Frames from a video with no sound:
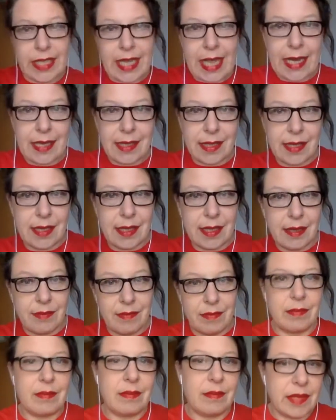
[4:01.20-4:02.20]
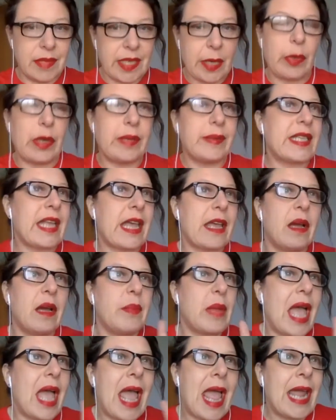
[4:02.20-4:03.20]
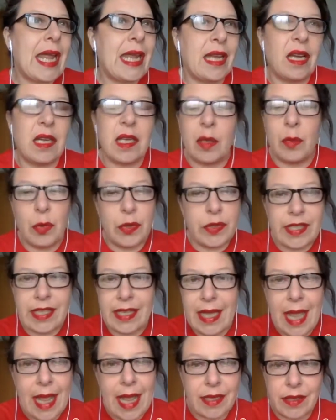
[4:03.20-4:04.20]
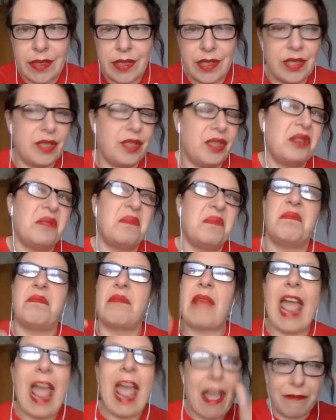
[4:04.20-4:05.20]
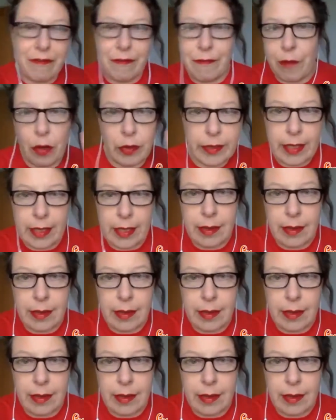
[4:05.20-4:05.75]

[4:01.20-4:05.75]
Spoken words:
get to, so I'd say I'm at A and I want to get to F on